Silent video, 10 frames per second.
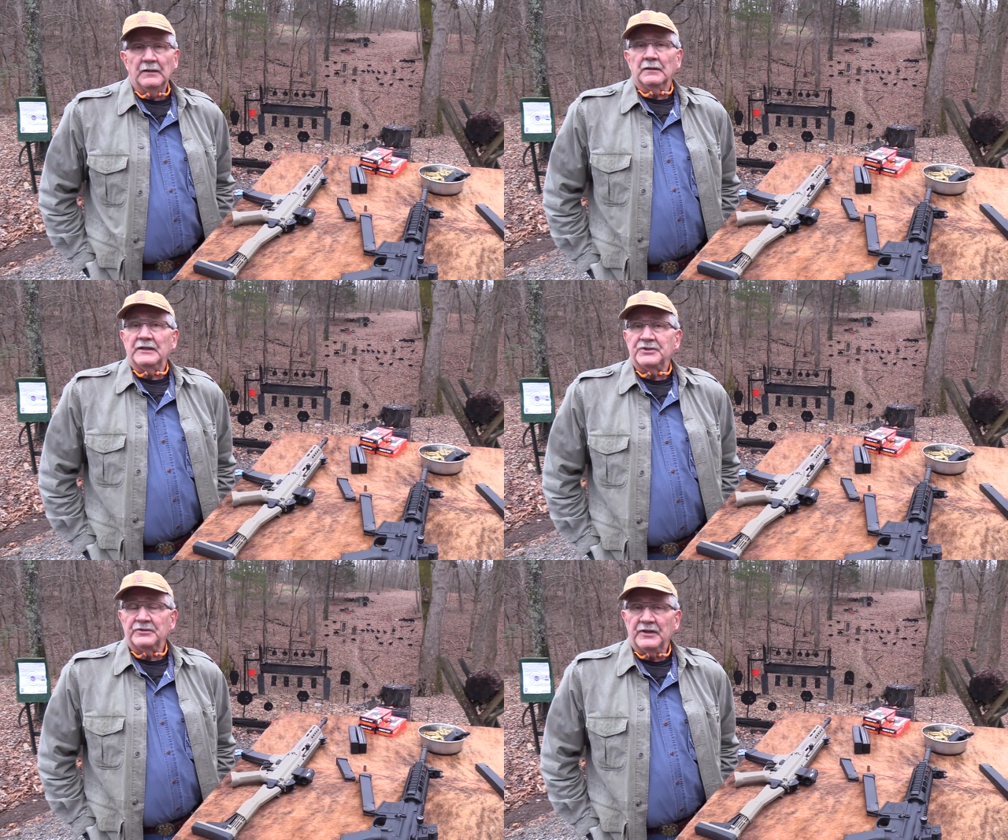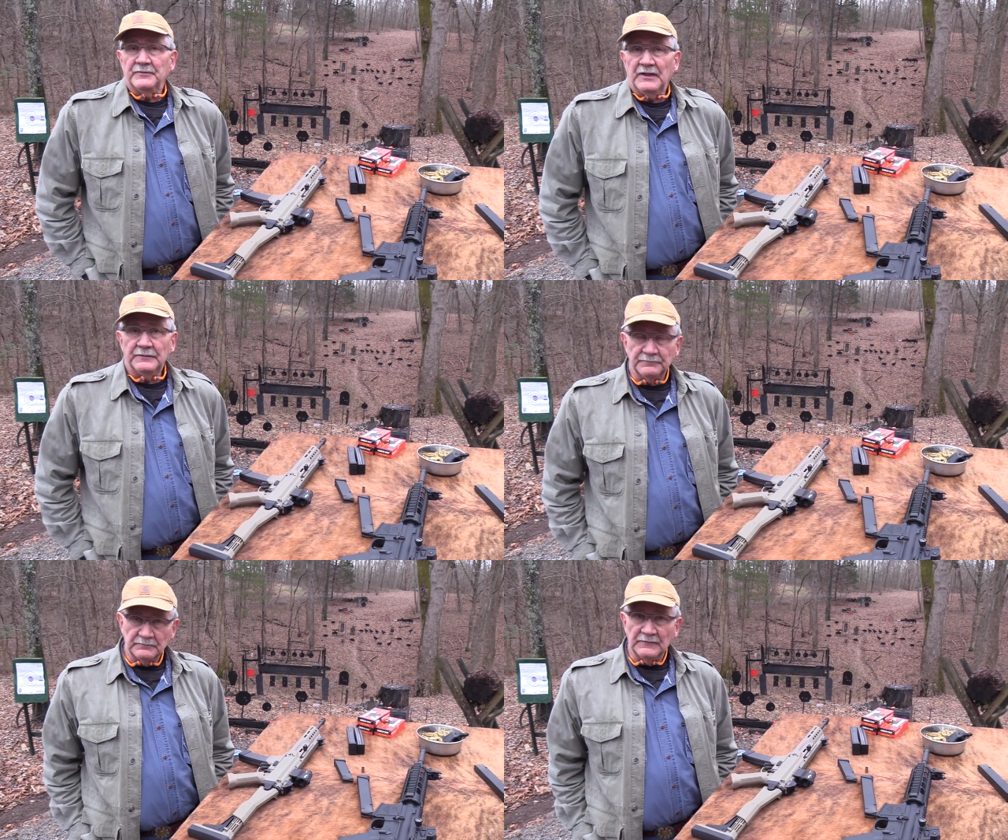glad you could drop by.
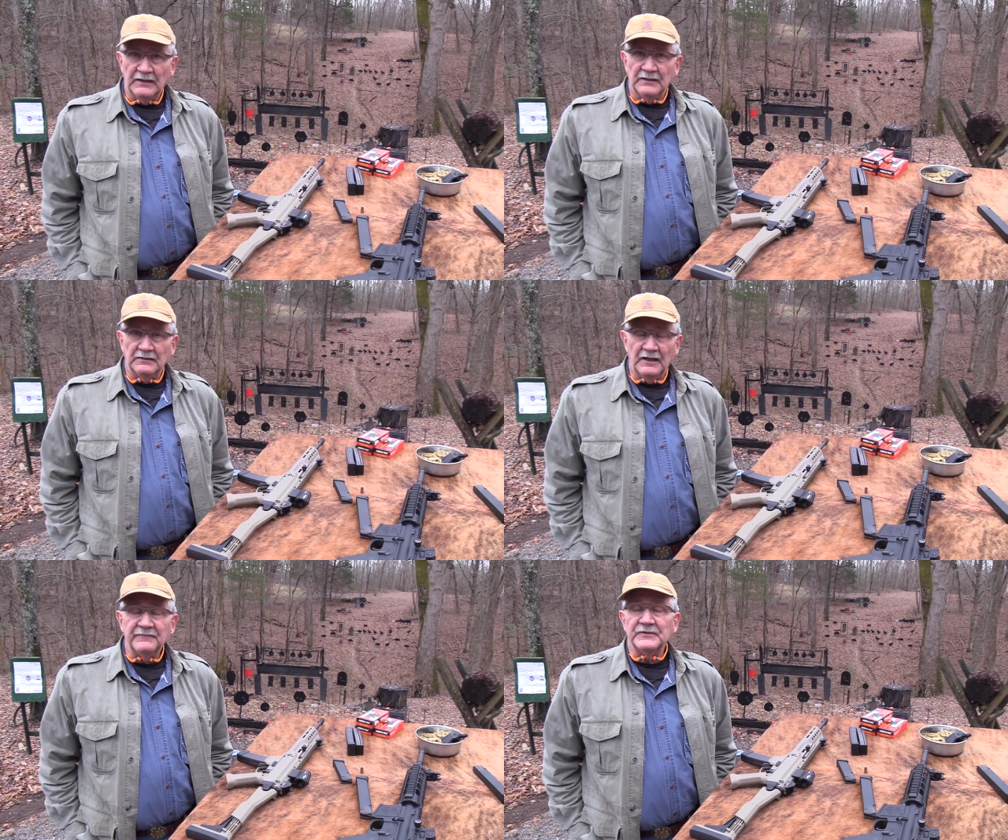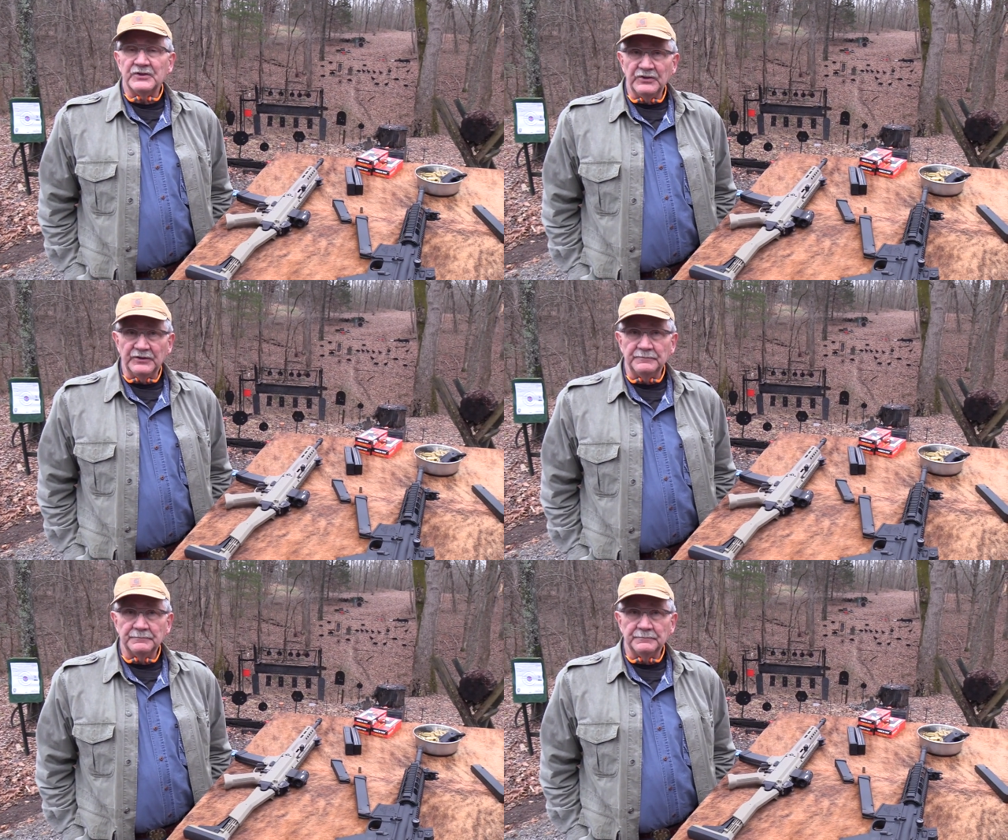Life is good.